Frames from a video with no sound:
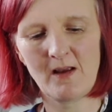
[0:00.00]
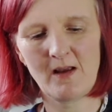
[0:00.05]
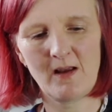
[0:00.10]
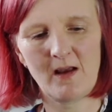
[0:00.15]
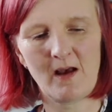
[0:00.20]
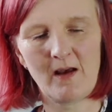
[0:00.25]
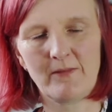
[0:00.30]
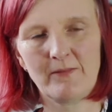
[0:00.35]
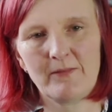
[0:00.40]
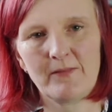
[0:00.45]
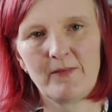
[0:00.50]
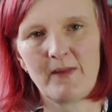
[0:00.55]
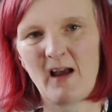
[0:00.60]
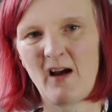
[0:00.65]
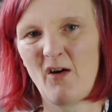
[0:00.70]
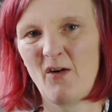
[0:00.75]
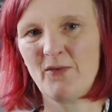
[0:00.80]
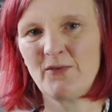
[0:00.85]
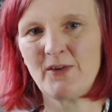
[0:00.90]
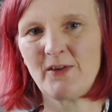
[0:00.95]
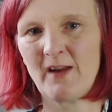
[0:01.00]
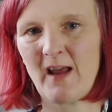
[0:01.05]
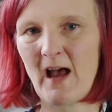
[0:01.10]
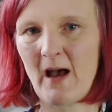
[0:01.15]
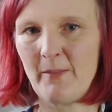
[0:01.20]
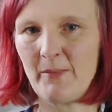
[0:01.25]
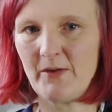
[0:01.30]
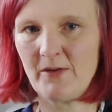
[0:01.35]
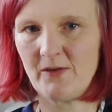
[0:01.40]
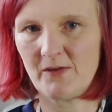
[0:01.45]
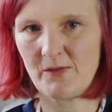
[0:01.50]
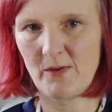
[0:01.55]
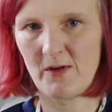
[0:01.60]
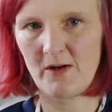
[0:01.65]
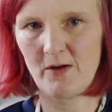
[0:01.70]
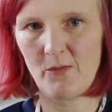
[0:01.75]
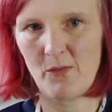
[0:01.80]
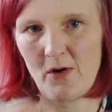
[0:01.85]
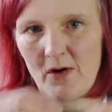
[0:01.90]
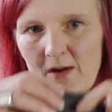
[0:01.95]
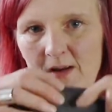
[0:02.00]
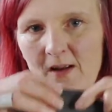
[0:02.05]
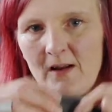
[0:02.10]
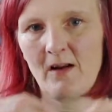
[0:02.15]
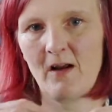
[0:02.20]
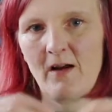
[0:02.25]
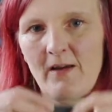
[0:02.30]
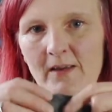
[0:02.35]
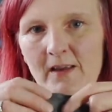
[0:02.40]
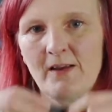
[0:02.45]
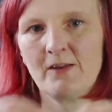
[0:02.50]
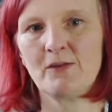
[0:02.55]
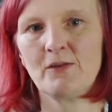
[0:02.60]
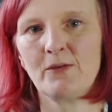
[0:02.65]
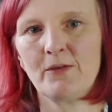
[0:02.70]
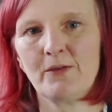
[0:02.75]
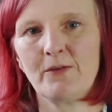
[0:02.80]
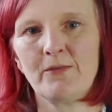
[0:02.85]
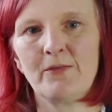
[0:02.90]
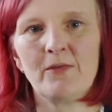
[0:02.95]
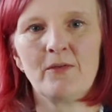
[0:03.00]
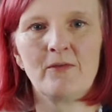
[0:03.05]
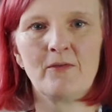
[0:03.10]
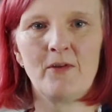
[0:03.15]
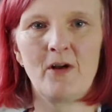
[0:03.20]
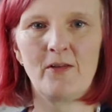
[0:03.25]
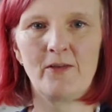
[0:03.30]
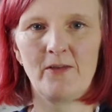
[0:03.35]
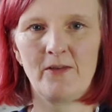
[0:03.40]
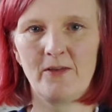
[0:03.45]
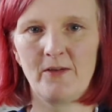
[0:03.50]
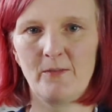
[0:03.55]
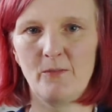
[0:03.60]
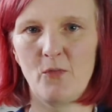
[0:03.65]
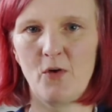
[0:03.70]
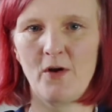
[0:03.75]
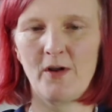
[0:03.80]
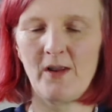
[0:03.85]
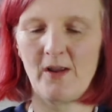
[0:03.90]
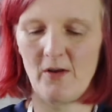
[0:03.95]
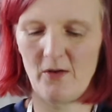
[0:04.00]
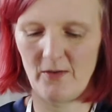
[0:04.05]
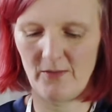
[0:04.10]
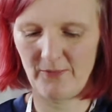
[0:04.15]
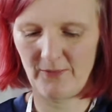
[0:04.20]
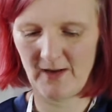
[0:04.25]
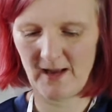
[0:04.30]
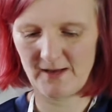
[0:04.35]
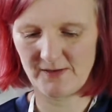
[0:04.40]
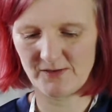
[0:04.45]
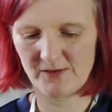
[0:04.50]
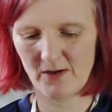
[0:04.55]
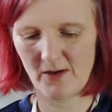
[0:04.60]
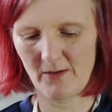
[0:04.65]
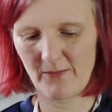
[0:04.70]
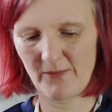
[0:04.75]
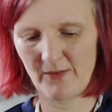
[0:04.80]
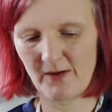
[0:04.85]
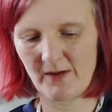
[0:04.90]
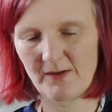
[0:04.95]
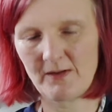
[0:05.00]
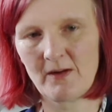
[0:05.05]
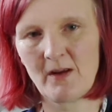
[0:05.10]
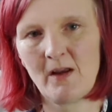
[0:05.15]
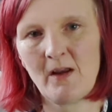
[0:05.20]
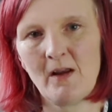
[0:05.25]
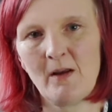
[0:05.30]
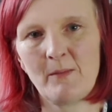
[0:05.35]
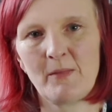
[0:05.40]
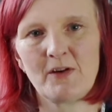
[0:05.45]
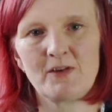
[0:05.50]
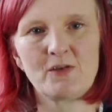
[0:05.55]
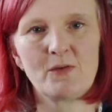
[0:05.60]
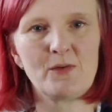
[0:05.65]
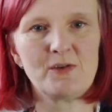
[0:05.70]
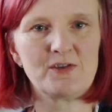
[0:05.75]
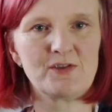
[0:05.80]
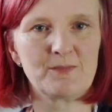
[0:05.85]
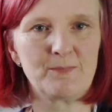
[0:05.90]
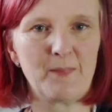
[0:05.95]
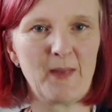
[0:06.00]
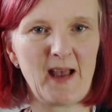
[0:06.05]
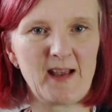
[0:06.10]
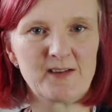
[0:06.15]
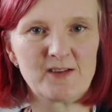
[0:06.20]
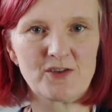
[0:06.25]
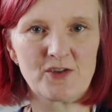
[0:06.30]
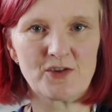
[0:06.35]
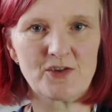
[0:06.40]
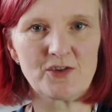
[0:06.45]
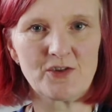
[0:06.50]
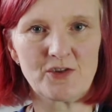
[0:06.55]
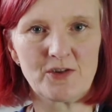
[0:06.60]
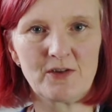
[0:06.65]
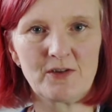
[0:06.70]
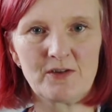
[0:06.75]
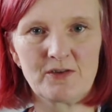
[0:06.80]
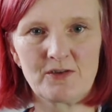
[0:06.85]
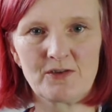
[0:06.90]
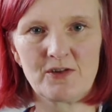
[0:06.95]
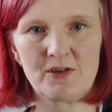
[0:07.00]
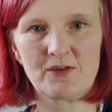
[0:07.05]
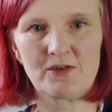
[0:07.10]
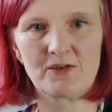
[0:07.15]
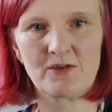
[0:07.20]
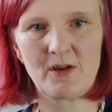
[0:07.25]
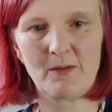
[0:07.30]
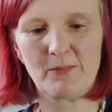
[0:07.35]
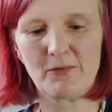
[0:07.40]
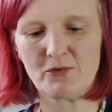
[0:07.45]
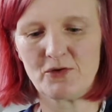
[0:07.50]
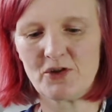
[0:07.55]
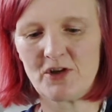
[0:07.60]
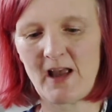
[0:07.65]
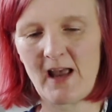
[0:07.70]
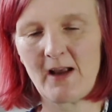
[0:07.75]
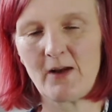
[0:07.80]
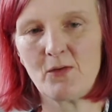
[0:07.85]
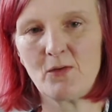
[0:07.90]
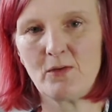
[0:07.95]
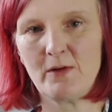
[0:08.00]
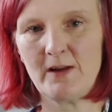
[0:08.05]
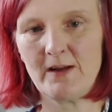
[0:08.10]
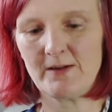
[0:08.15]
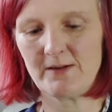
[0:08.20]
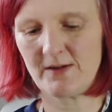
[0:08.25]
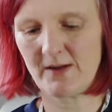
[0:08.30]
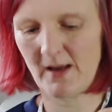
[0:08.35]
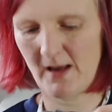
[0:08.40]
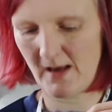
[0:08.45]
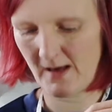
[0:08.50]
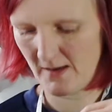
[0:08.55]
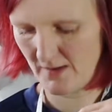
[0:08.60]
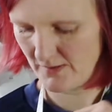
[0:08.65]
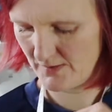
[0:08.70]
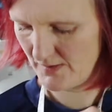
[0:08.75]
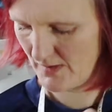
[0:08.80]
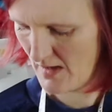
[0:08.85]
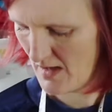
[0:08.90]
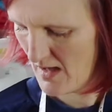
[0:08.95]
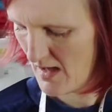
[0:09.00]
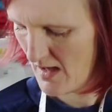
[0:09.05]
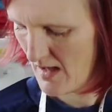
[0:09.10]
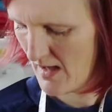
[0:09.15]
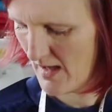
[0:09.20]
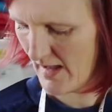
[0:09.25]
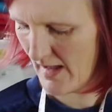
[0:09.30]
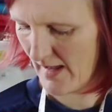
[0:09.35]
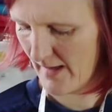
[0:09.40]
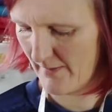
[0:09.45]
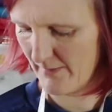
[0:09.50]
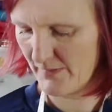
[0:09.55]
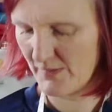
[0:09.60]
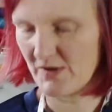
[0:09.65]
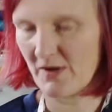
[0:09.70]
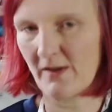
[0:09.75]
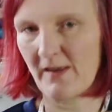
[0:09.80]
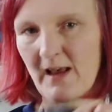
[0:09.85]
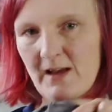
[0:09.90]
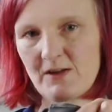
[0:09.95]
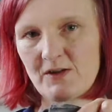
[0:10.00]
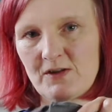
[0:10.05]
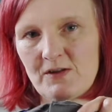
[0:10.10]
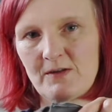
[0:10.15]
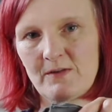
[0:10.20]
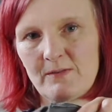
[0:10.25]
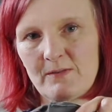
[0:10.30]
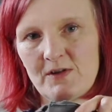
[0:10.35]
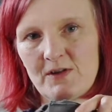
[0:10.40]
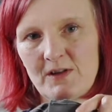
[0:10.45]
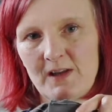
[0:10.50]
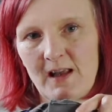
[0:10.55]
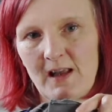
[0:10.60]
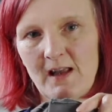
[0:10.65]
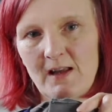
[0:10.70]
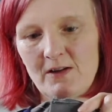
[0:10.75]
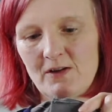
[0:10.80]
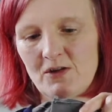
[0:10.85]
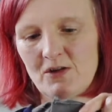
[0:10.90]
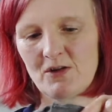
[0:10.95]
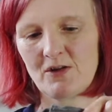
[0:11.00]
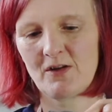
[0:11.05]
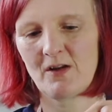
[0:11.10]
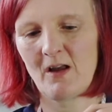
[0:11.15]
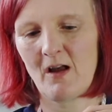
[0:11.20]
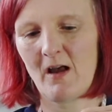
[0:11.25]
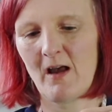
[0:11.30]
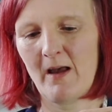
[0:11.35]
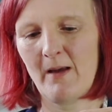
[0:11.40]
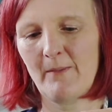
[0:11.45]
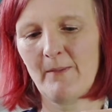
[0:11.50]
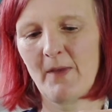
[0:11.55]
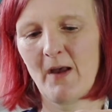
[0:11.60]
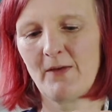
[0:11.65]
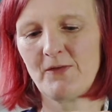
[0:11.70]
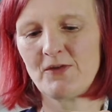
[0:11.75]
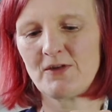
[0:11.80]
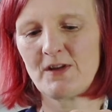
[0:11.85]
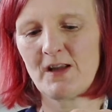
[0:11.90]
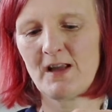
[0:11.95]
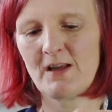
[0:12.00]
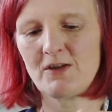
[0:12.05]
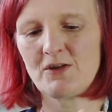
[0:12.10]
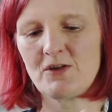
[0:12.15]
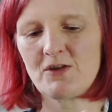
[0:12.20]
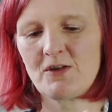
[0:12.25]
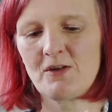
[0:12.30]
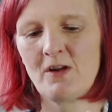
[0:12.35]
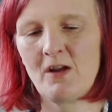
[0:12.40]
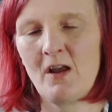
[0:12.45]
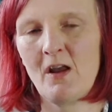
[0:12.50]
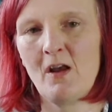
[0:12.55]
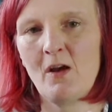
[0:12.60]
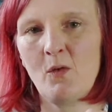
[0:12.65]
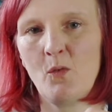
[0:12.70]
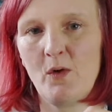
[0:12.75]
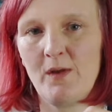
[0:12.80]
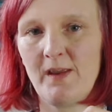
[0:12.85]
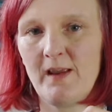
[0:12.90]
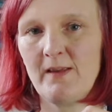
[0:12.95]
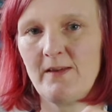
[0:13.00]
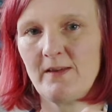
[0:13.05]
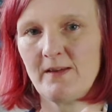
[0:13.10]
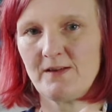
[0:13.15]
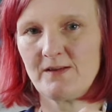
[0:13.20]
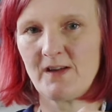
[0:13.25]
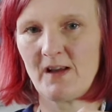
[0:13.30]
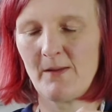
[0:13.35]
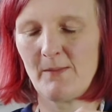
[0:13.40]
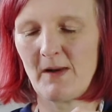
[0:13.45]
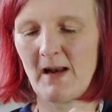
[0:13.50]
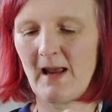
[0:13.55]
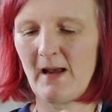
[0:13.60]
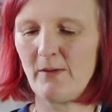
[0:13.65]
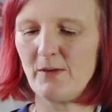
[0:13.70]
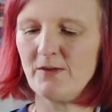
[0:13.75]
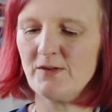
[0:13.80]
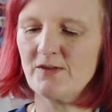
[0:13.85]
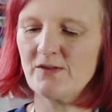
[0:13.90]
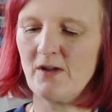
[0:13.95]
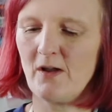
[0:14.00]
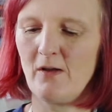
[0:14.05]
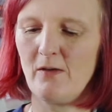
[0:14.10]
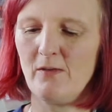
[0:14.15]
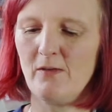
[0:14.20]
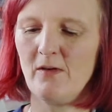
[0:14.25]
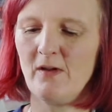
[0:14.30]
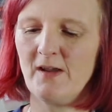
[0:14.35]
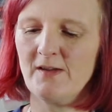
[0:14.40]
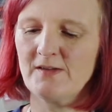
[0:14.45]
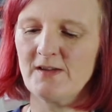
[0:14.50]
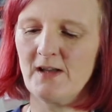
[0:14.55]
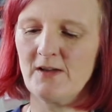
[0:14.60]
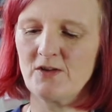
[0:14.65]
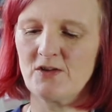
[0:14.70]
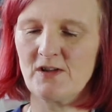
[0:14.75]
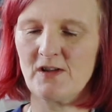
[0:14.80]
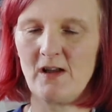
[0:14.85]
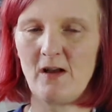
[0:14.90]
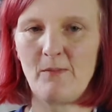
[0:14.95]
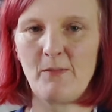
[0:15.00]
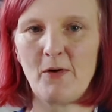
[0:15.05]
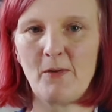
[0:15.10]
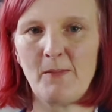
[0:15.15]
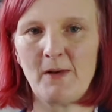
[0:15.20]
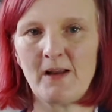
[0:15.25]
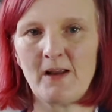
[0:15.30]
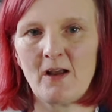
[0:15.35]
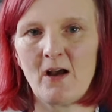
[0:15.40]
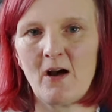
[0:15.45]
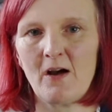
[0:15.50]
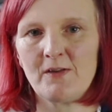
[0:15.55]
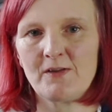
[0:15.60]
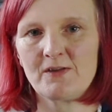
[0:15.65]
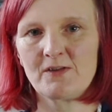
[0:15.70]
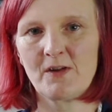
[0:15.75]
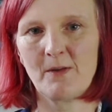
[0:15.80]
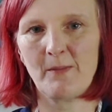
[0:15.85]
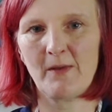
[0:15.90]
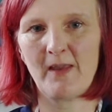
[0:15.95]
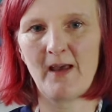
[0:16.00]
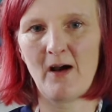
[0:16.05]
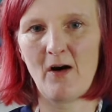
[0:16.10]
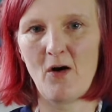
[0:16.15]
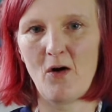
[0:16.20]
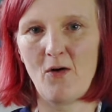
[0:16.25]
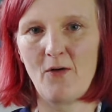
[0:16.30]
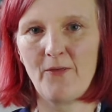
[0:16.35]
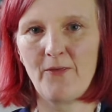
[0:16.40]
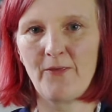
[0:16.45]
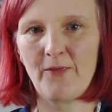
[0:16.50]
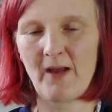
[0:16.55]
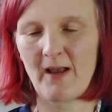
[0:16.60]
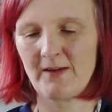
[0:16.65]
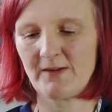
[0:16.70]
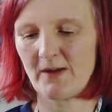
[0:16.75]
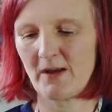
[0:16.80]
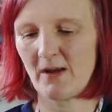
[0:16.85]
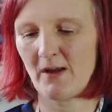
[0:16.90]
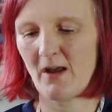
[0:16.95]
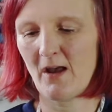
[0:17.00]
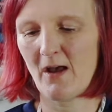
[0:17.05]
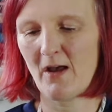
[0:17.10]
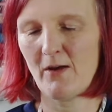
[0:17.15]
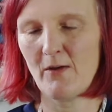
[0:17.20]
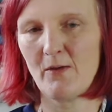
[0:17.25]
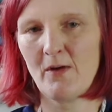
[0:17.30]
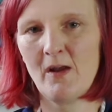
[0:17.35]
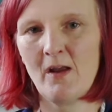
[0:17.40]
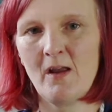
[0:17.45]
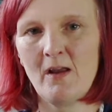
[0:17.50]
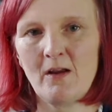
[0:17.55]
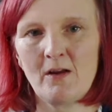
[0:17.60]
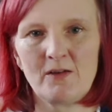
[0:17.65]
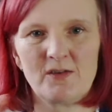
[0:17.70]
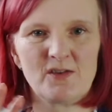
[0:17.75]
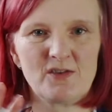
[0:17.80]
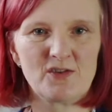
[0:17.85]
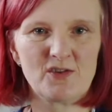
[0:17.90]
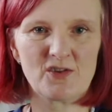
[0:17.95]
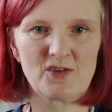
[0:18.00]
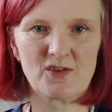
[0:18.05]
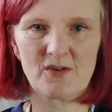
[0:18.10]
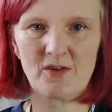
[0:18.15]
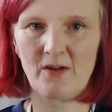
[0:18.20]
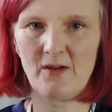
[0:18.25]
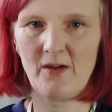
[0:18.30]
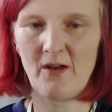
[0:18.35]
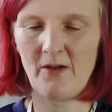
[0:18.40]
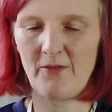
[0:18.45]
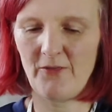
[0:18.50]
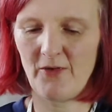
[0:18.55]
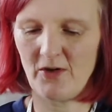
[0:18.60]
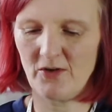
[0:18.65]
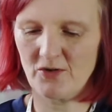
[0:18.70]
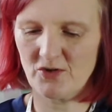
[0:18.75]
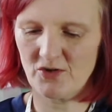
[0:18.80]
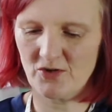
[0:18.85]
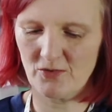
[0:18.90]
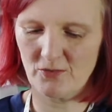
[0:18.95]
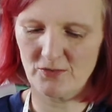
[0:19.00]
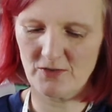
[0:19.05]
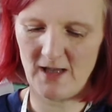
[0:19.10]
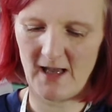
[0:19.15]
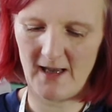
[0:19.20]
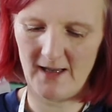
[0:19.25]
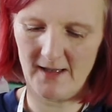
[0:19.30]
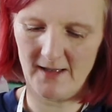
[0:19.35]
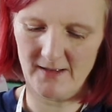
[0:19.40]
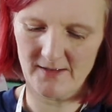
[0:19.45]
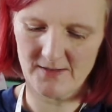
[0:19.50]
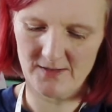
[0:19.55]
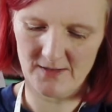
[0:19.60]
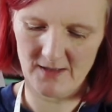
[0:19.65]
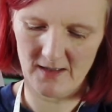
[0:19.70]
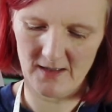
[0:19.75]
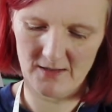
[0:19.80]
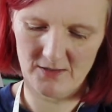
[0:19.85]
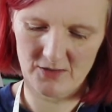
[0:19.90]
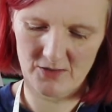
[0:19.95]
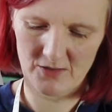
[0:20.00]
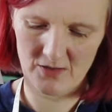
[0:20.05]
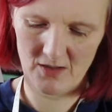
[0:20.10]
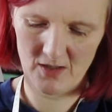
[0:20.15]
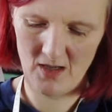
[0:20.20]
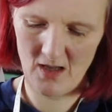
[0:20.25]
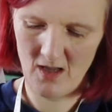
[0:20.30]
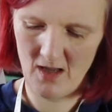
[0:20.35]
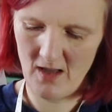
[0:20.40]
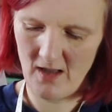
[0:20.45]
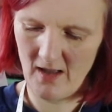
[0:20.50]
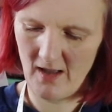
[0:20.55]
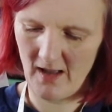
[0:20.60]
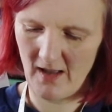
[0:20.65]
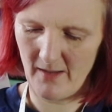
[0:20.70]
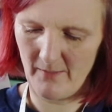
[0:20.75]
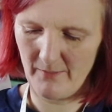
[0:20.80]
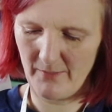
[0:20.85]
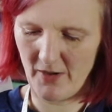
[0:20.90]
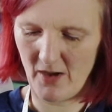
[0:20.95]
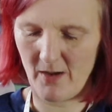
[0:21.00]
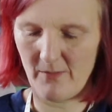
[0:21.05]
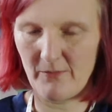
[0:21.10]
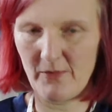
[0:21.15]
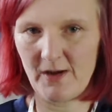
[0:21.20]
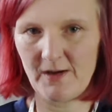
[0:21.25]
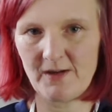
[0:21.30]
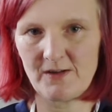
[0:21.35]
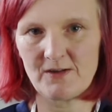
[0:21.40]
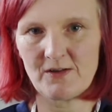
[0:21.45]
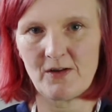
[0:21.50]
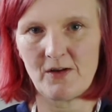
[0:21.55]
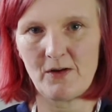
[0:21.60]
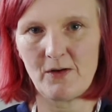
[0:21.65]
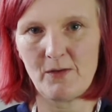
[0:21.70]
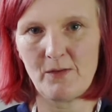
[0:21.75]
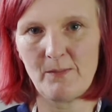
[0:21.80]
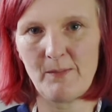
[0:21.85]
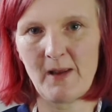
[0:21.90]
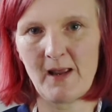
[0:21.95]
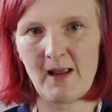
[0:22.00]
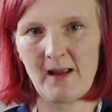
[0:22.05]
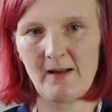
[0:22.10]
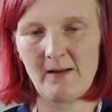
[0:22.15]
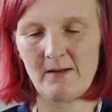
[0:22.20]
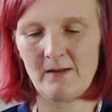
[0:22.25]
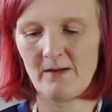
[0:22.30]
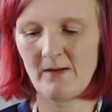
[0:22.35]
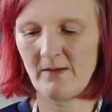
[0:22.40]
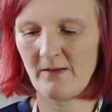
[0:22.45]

And that often happens when you're working like this, sort of, rather than working on a flat surface. But it's always best just to double check all these things. So that's stitched. I've stitched within the seam allowance, so essentially I'll probably cut some of that off as I go because it's just a functional tacking stitch. But I'm ready to pin